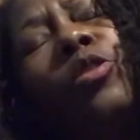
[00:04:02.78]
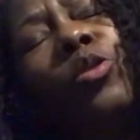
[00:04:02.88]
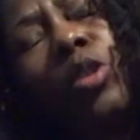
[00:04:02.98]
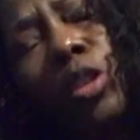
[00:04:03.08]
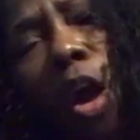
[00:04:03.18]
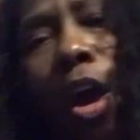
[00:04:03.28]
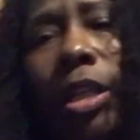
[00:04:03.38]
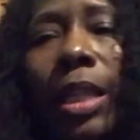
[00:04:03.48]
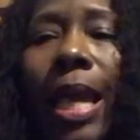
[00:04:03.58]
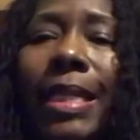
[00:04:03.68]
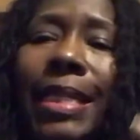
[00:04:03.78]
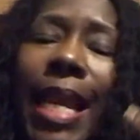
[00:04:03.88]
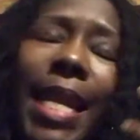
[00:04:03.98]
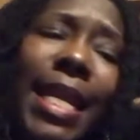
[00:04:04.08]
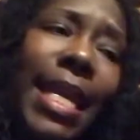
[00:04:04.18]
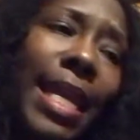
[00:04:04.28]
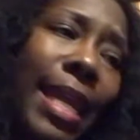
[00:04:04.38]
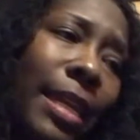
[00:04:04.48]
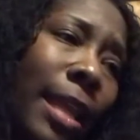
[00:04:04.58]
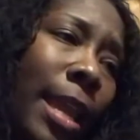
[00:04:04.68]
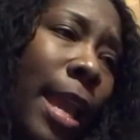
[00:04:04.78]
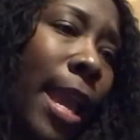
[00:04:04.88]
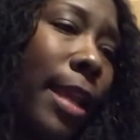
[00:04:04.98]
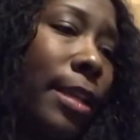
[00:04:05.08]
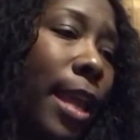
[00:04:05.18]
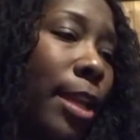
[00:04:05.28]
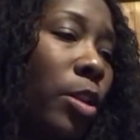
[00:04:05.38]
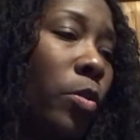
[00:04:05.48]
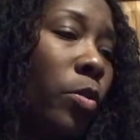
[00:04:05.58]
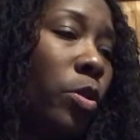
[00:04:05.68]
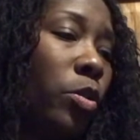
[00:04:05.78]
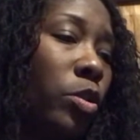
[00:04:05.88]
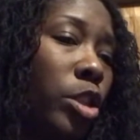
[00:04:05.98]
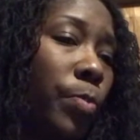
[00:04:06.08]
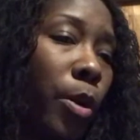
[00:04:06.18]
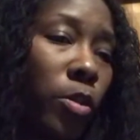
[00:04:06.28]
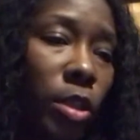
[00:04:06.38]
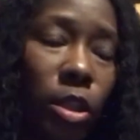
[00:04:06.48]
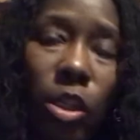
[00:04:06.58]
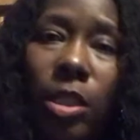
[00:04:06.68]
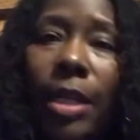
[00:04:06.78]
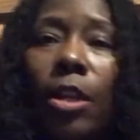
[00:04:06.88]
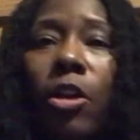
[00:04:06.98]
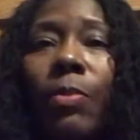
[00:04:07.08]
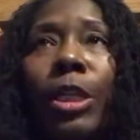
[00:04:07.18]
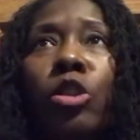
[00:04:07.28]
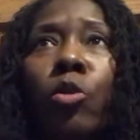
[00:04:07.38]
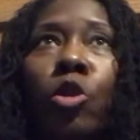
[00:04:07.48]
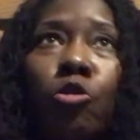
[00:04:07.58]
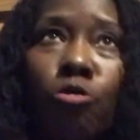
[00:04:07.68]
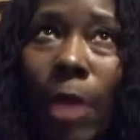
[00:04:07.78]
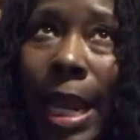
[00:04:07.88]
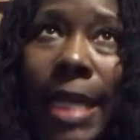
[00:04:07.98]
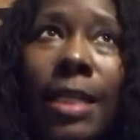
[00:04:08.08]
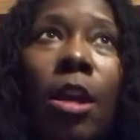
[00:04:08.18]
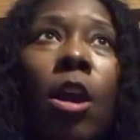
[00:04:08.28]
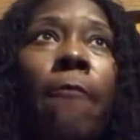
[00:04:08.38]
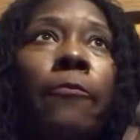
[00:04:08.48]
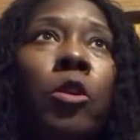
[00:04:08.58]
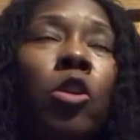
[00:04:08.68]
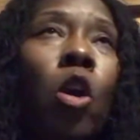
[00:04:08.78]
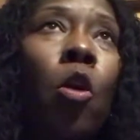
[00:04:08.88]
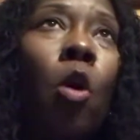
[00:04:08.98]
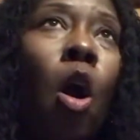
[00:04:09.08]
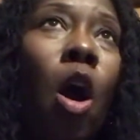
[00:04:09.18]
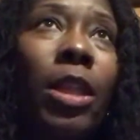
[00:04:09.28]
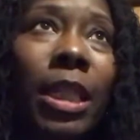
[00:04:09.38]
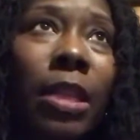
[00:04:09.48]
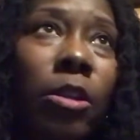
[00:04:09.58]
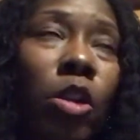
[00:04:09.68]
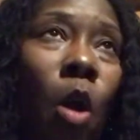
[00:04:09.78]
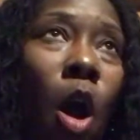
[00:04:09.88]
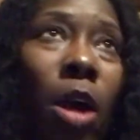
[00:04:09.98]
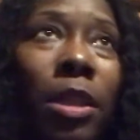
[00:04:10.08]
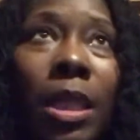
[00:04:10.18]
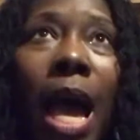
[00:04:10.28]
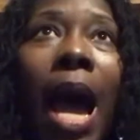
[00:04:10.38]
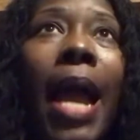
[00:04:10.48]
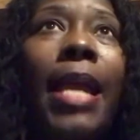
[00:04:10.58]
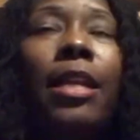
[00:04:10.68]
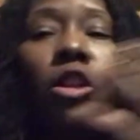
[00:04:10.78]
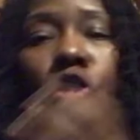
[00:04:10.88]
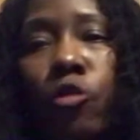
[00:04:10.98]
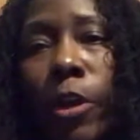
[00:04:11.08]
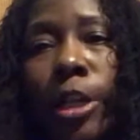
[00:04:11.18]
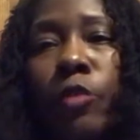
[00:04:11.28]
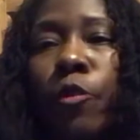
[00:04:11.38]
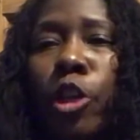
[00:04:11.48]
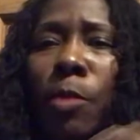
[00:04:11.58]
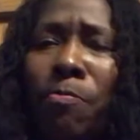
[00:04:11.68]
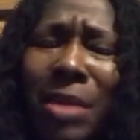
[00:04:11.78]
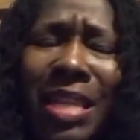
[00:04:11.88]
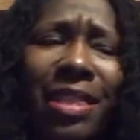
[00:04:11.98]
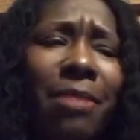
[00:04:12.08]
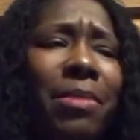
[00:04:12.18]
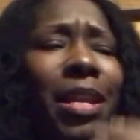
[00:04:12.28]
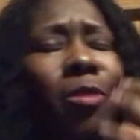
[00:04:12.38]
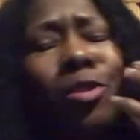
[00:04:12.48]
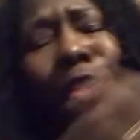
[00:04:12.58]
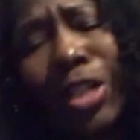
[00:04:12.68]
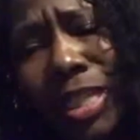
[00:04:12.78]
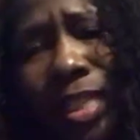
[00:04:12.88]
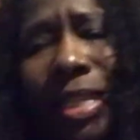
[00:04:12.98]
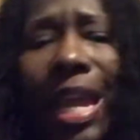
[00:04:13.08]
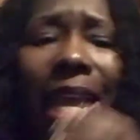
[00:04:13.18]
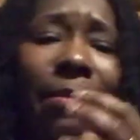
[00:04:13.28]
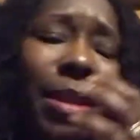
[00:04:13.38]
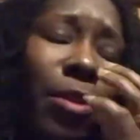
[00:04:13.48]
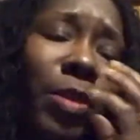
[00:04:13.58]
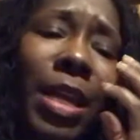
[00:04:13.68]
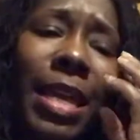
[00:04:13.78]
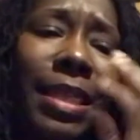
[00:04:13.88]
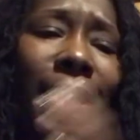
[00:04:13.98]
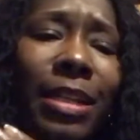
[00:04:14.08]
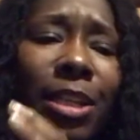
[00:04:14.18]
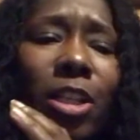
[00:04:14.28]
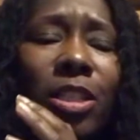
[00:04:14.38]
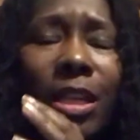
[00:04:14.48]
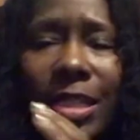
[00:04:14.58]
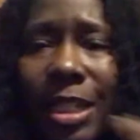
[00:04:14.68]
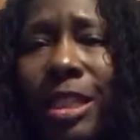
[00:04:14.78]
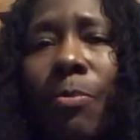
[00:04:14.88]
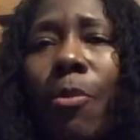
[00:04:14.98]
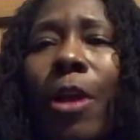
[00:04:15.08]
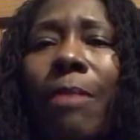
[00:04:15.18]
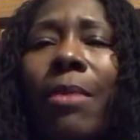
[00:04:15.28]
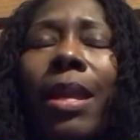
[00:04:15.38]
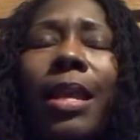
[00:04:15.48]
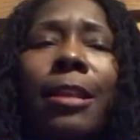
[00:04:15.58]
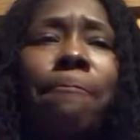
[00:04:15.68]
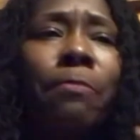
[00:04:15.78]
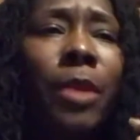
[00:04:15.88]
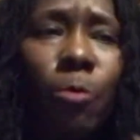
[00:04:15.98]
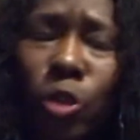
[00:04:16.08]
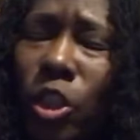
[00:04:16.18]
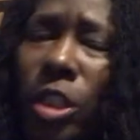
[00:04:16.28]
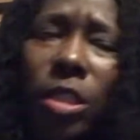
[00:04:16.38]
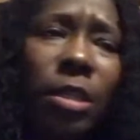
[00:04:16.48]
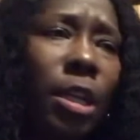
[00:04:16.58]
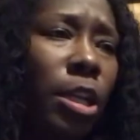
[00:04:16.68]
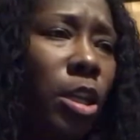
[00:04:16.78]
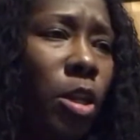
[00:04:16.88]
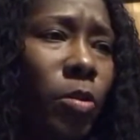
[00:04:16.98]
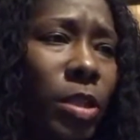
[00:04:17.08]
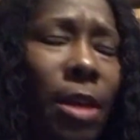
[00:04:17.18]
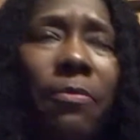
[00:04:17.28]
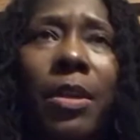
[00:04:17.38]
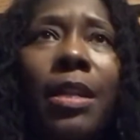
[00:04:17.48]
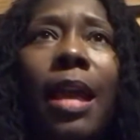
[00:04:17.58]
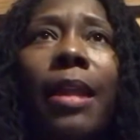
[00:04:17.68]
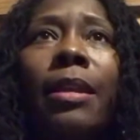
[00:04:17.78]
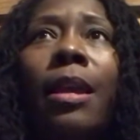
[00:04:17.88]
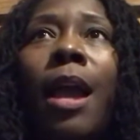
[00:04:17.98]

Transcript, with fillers: you do this online dating and and and you, you this person looks like they're going to be so great you know on you know online and you transfer and you meet them they don't look the same they don't they, they're just a disappointment and it was just you know something that